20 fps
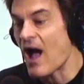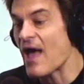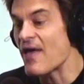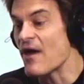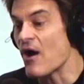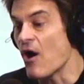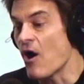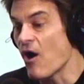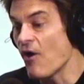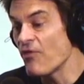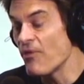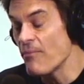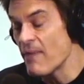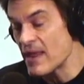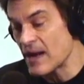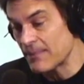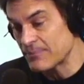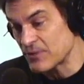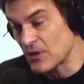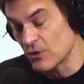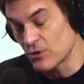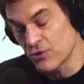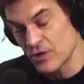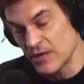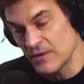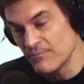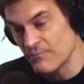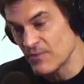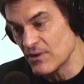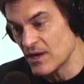All the men up there,
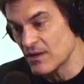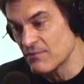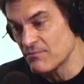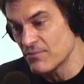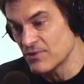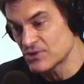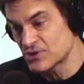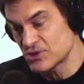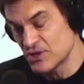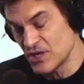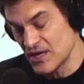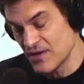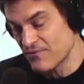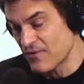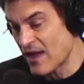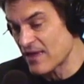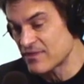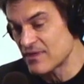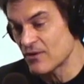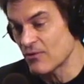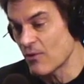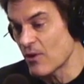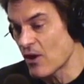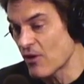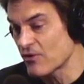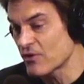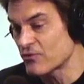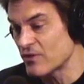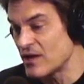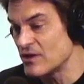including Steve, I think we all
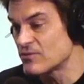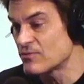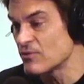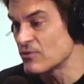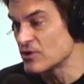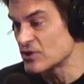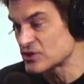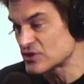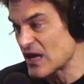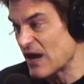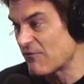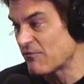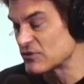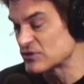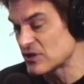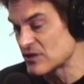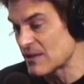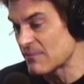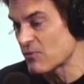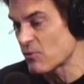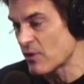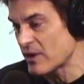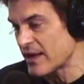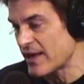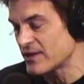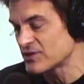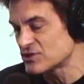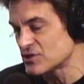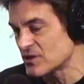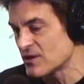agreed yourself was the number one
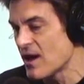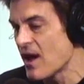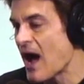answer.